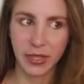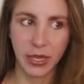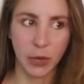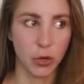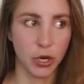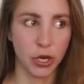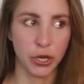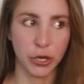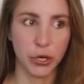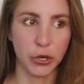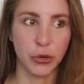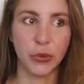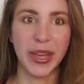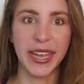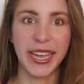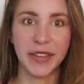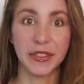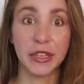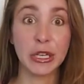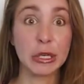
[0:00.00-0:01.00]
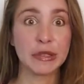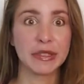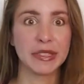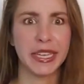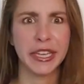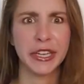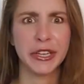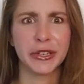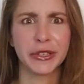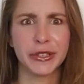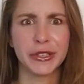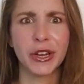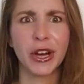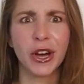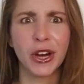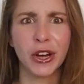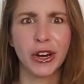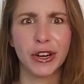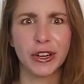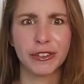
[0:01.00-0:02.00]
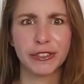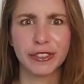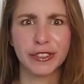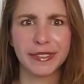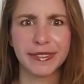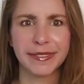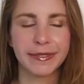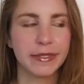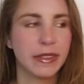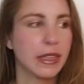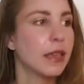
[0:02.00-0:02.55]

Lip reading: We're going to go way out there. Say you're in cars.